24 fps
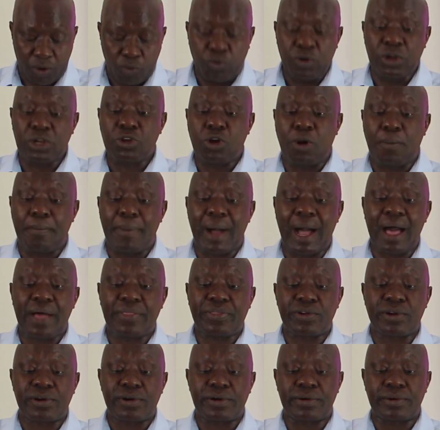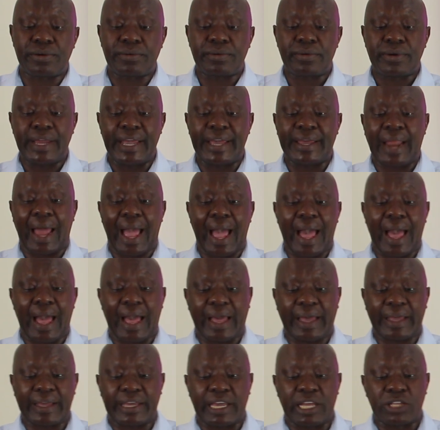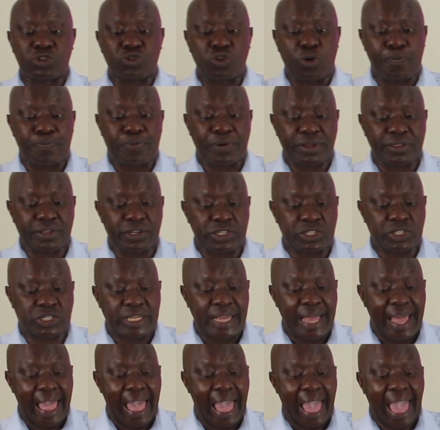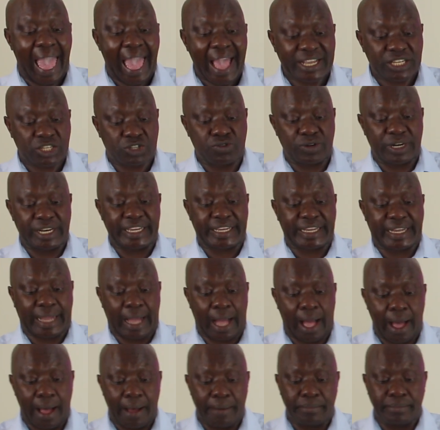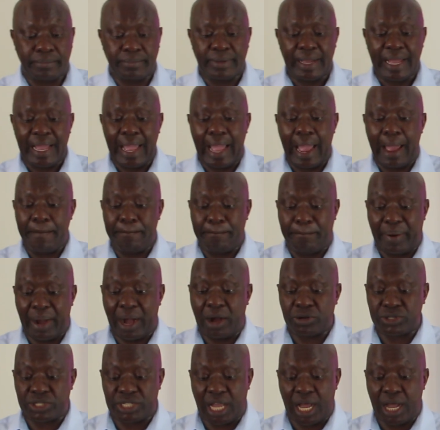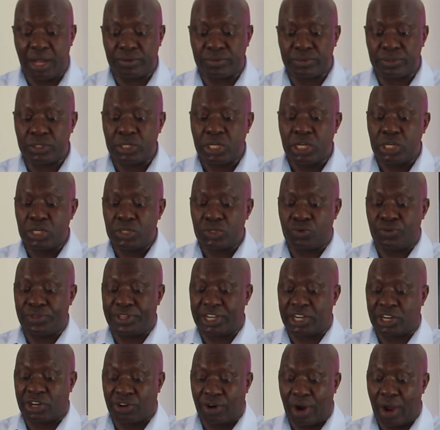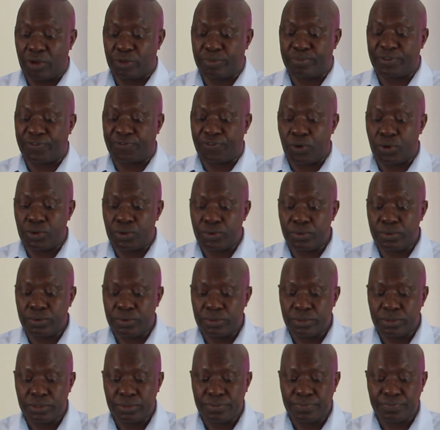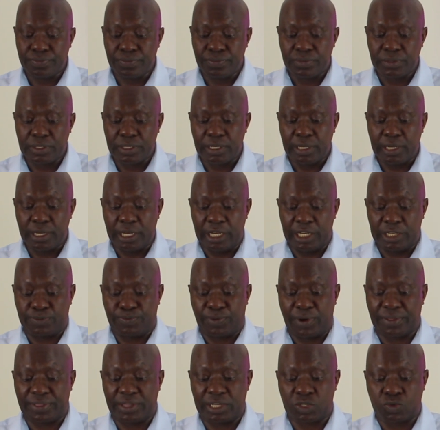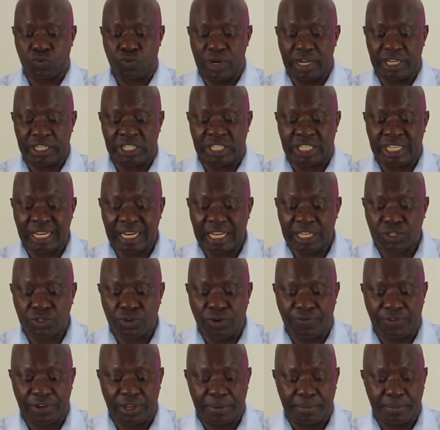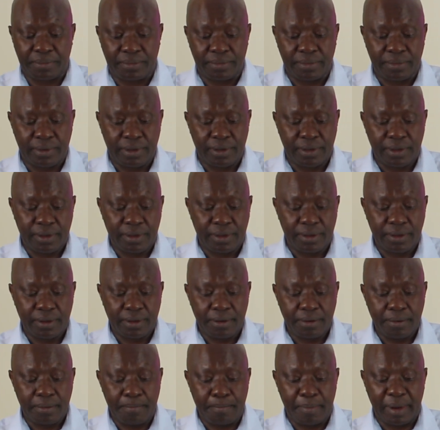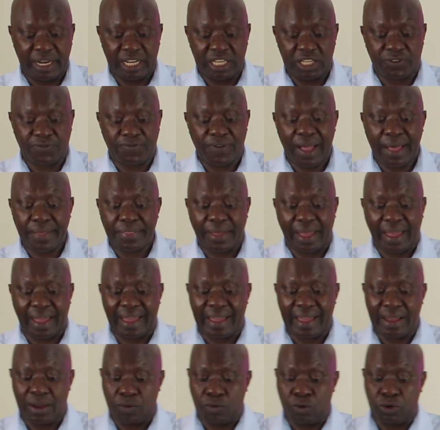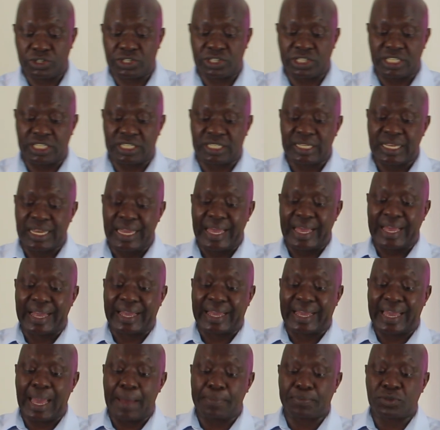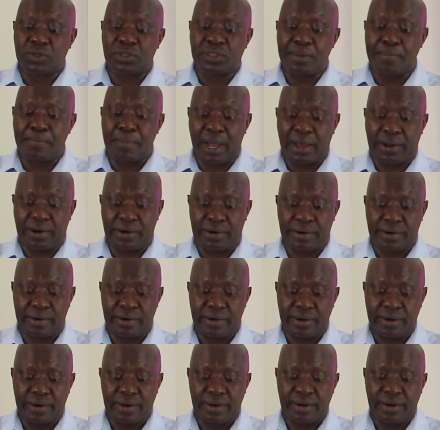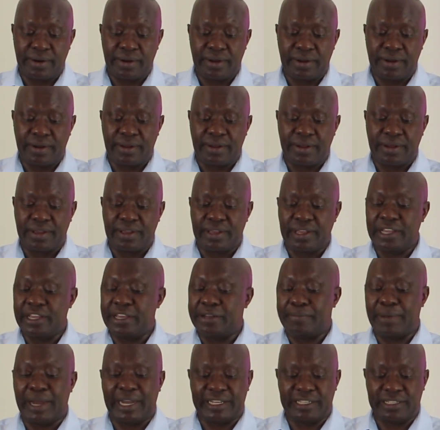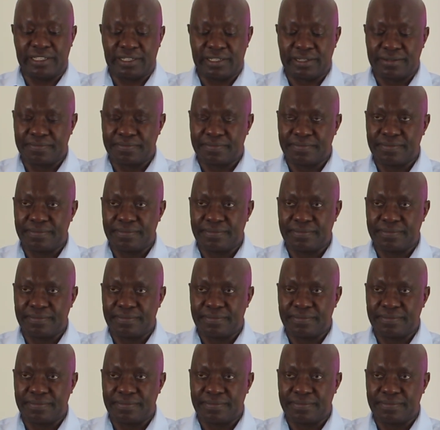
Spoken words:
Will your mother and I and your brothers actually come and bow down to the ground before you?" His brothers were jealous of him, but his father, watch this, kept the matter in mind.